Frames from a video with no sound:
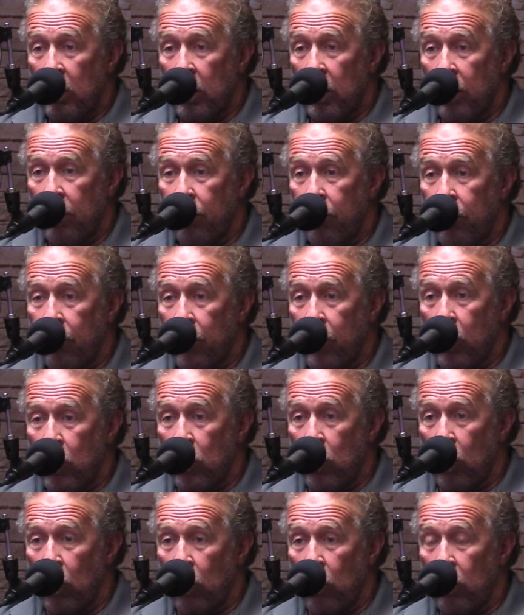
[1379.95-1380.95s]
Got it.
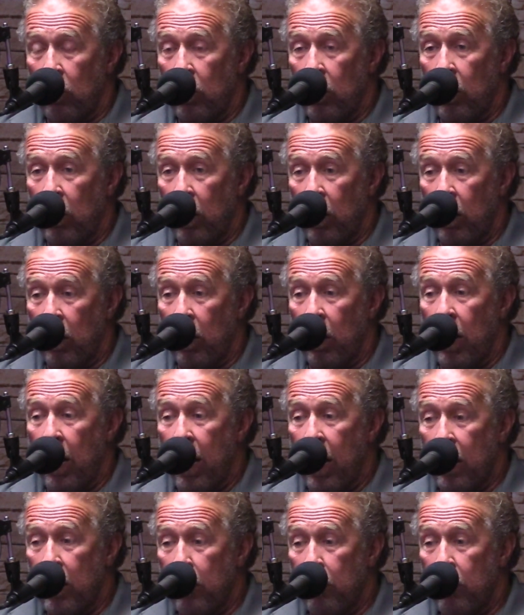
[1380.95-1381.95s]
So, and then
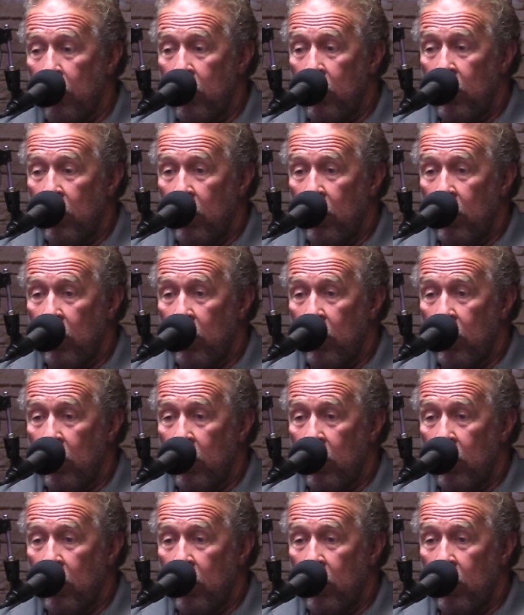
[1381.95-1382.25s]
Adam